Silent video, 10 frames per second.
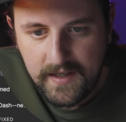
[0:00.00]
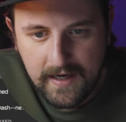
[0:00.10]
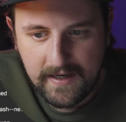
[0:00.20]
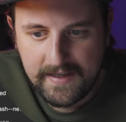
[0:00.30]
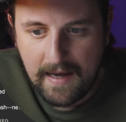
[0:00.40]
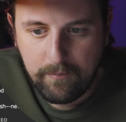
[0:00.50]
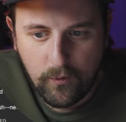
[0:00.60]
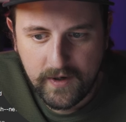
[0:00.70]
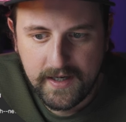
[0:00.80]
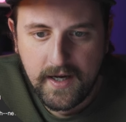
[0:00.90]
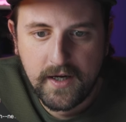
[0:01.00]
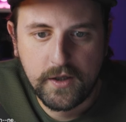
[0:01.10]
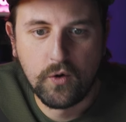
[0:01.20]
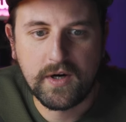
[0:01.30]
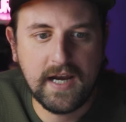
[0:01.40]
And at that point,
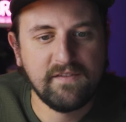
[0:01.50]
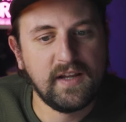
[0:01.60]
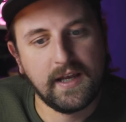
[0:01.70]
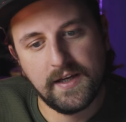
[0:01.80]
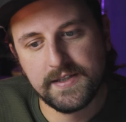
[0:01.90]
you're kind of like